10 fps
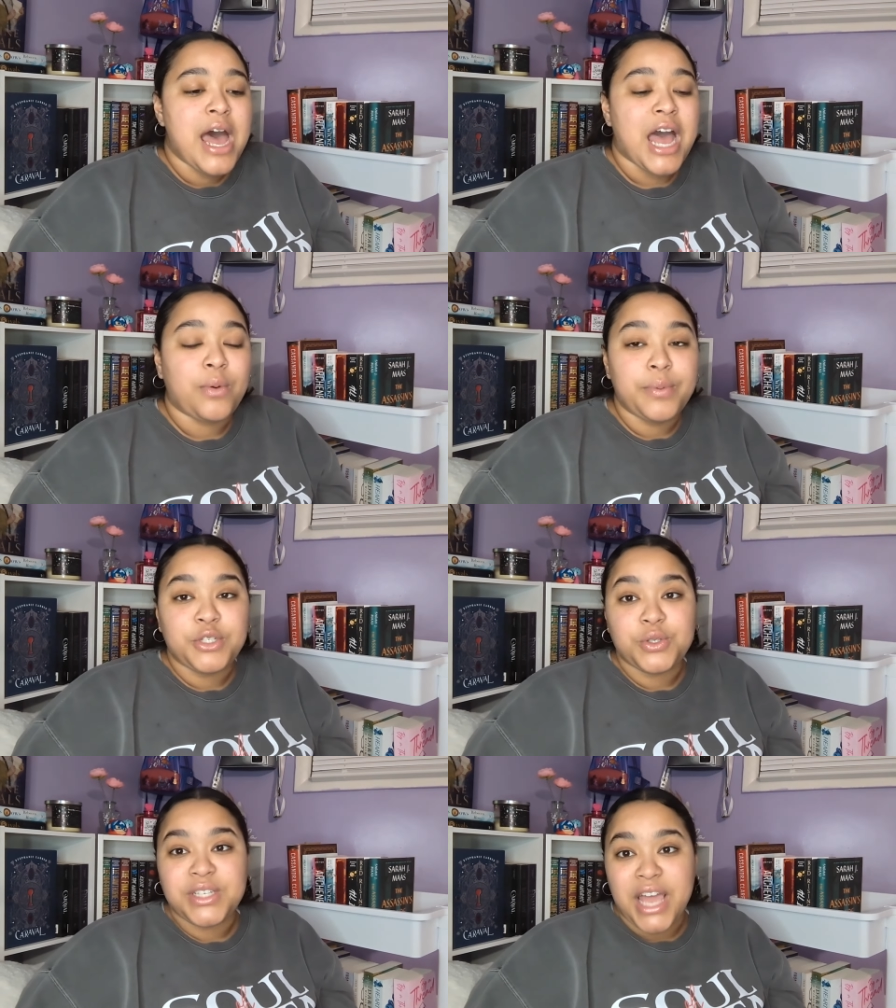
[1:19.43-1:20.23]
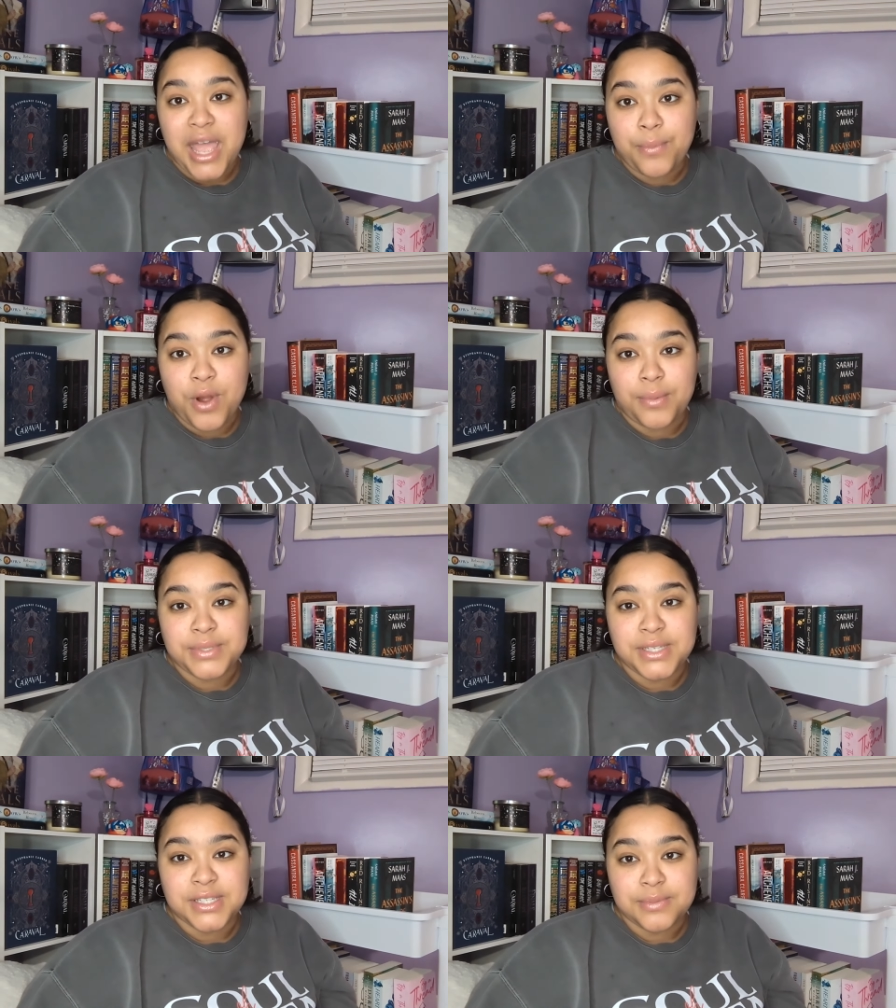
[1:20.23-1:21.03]
I will be choosing eight
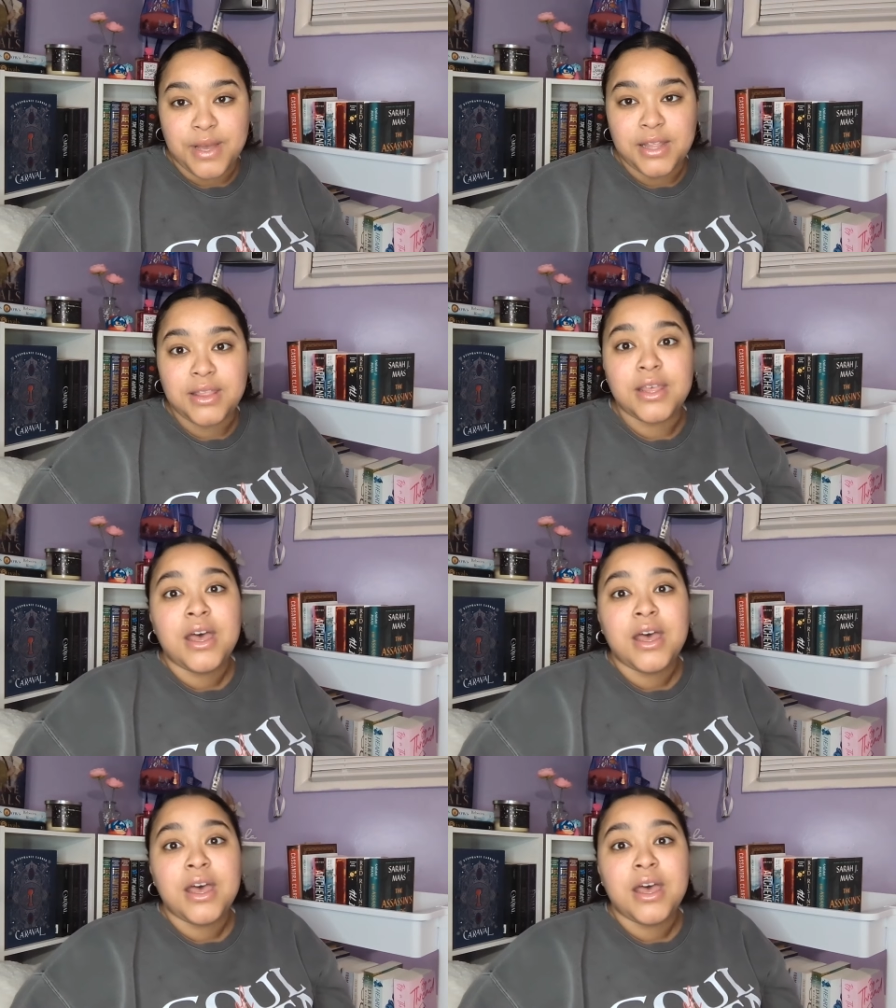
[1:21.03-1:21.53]
prompts this month.